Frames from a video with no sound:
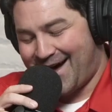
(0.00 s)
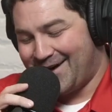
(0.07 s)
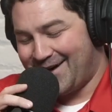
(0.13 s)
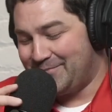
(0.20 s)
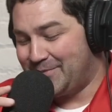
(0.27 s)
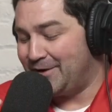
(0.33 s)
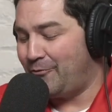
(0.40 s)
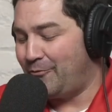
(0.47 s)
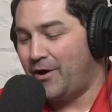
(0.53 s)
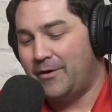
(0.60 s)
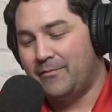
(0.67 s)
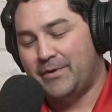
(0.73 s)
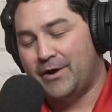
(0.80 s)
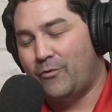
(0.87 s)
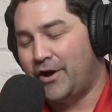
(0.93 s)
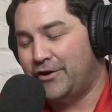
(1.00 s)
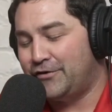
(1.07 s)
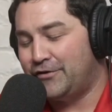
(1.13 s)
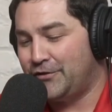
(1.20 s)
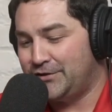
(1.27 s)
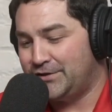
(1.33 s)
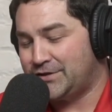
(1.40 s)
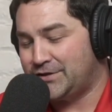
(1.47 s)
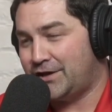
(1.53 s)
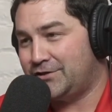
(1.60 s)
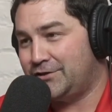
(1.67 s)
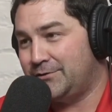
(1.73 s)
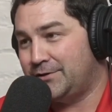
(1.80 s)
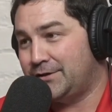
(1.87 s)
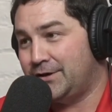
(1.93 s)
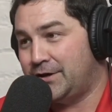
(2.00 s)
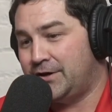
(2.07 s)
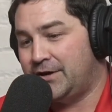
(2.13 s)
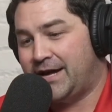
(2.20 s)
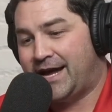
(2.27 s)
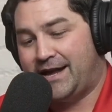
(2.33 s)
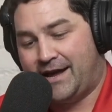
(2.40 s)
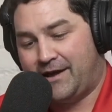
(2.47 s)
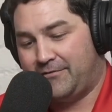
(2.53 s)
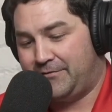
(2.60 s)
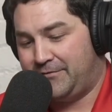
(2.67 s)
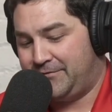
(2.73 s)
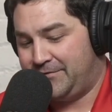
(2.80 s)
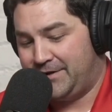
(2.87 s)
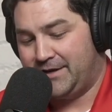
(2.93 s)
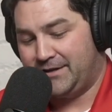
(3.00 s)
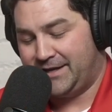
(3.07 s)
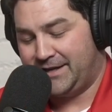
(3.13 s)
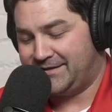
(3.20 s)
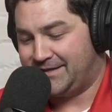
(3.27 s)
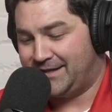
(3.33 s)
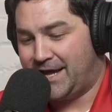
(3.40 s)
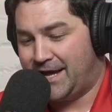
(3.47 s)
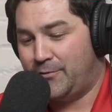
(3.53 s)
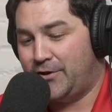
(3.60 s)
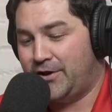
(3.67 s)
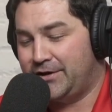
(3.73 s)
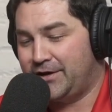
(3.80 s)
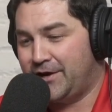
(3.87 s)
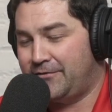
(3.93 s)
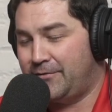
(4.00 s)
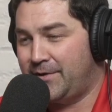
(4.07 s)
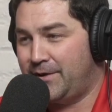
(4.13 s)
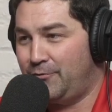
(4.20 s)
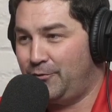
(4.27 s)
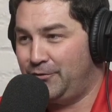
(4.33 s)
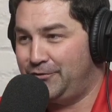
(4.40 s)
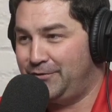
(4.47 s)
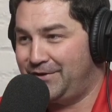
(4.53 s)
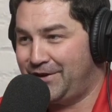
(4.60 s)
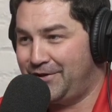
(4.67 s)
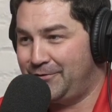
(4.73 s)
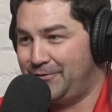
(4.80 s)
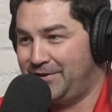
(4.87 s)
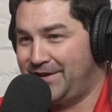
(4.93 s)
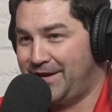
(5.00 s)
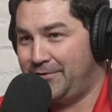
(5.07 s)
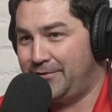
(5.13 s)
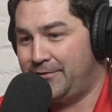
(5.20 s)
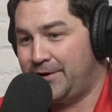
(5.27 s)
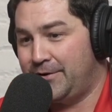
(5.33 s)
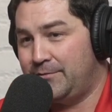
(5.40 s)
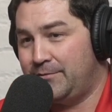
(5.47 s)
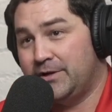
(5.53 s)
But wonderful to talk to you and learn. I have, like I said, a lot more to uncover. Maybe we'll do another one down the road.